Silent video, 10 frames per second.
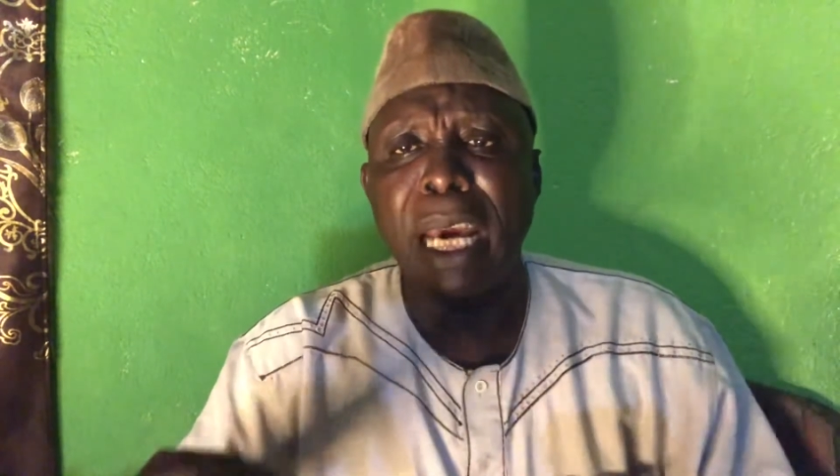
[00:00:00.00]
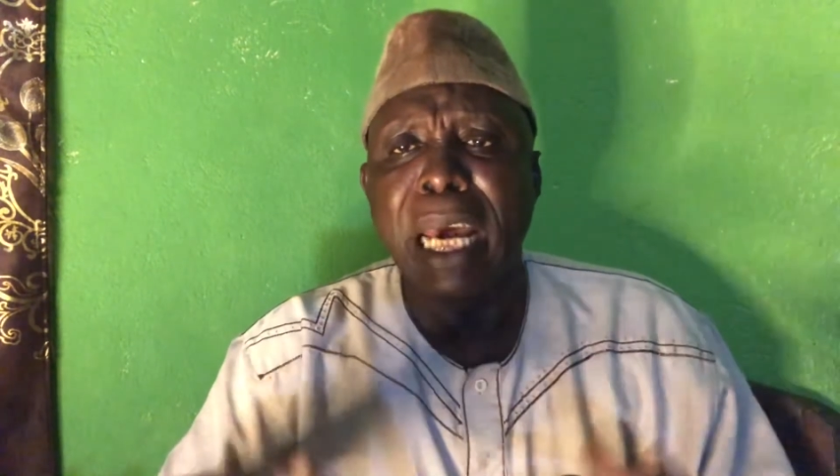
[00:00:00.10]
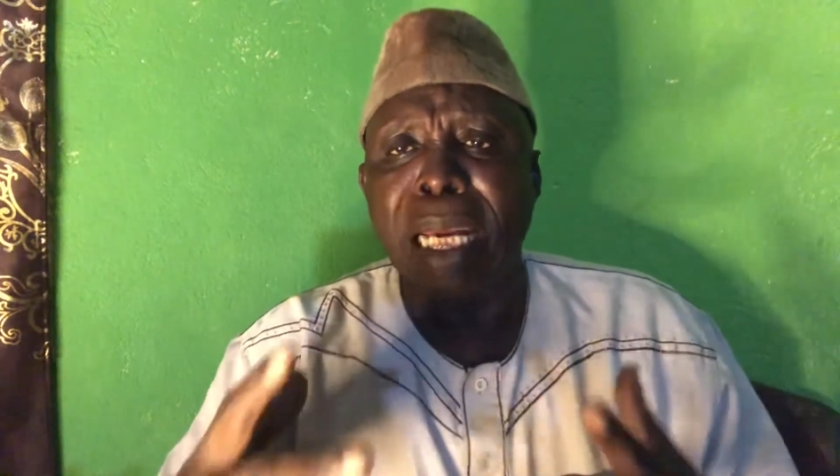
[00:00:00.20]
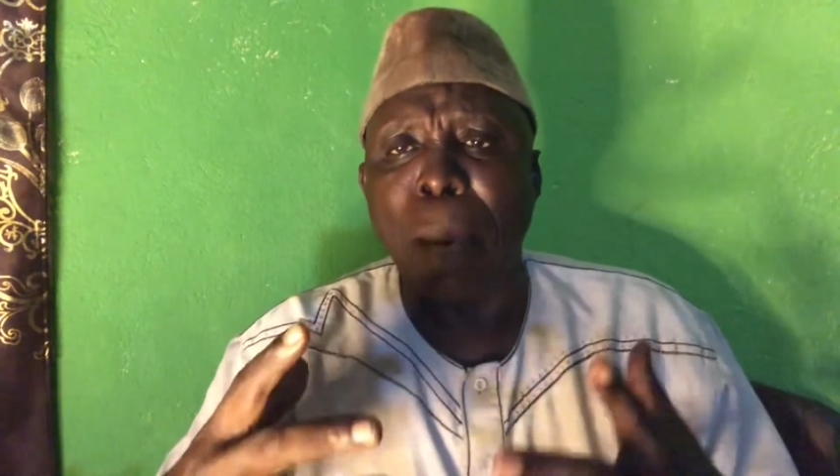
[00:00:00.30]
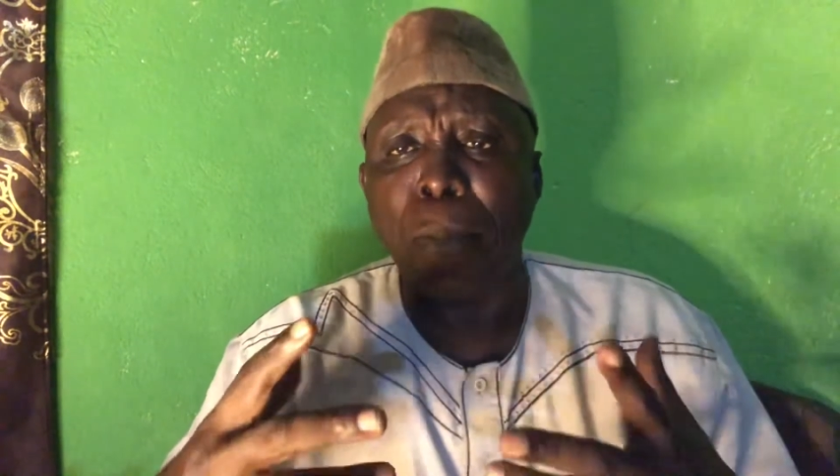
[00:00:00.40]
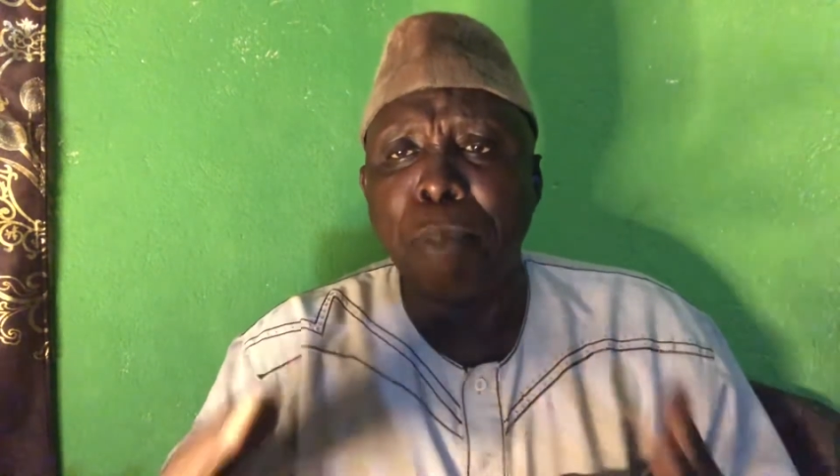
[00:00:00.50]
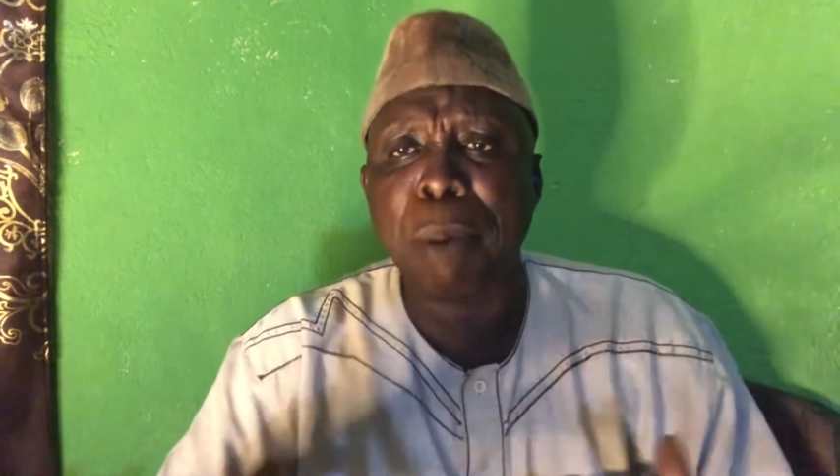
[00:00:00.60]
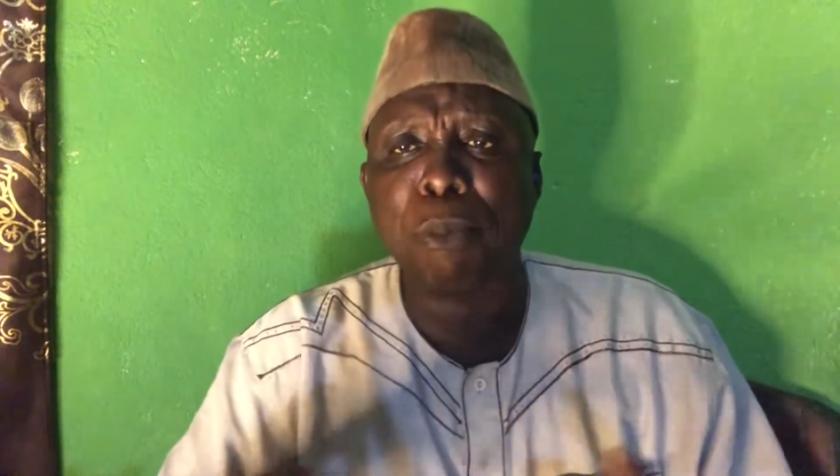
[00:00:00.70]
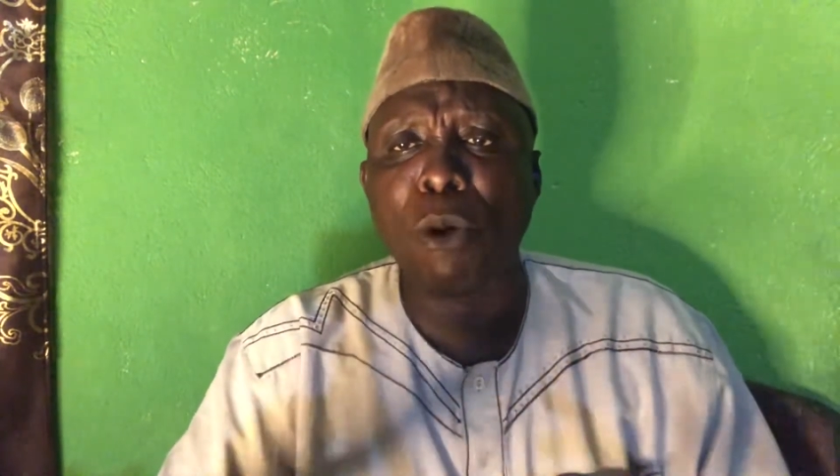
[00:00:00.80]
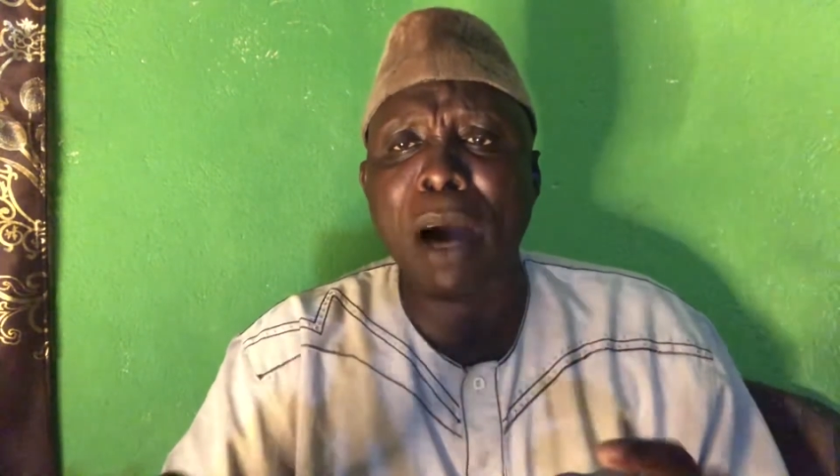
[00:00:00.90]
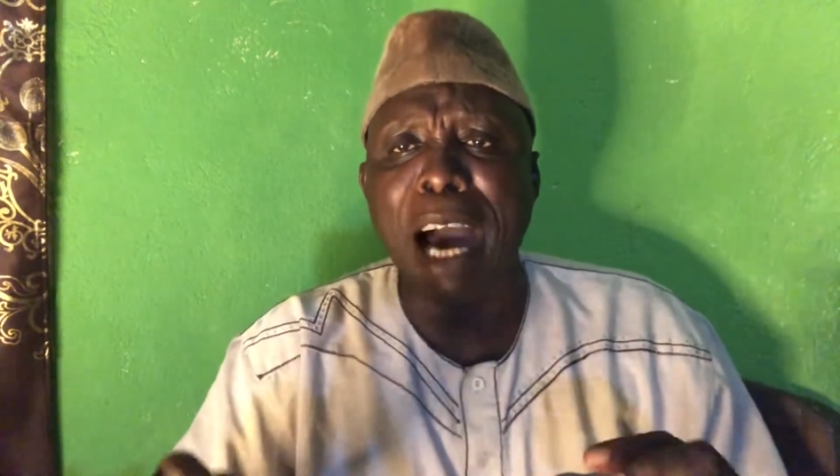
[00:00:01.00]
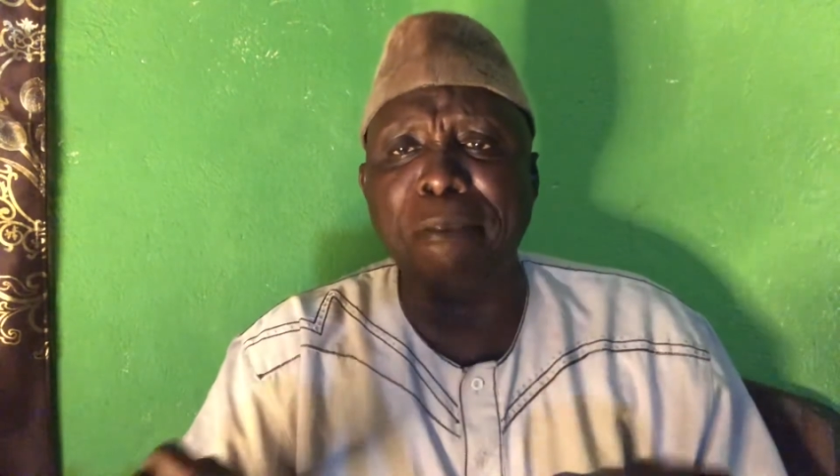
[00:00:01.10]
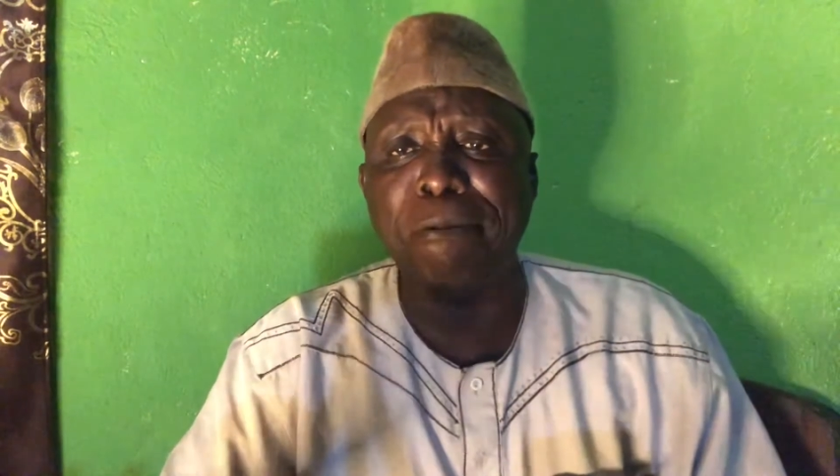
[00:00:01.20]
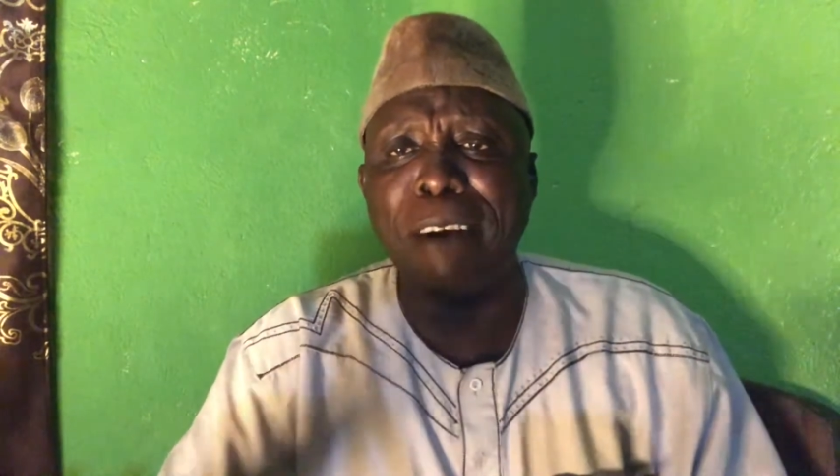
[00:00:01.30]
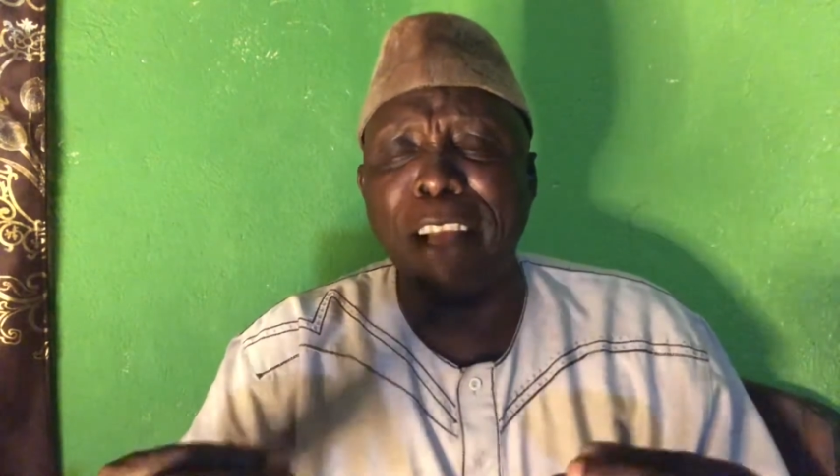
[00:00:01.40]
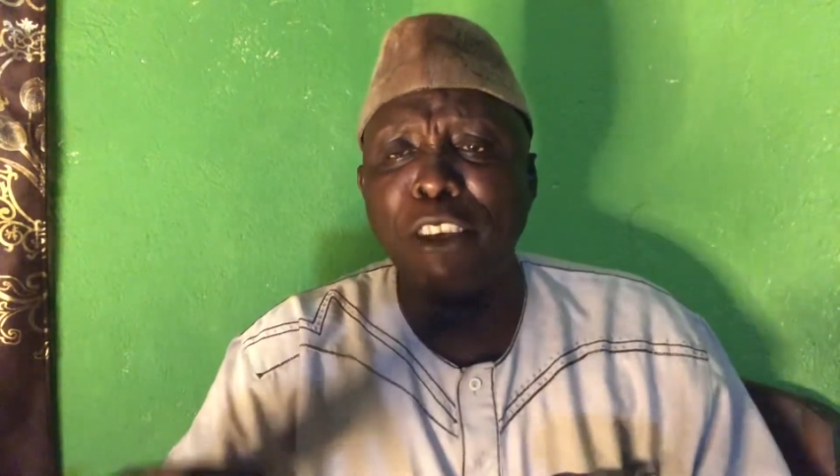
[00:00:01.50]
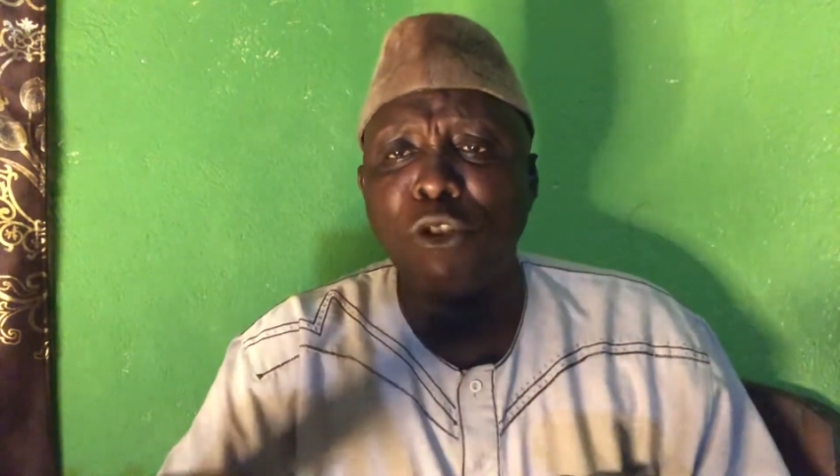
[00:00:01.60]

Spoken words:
that people are found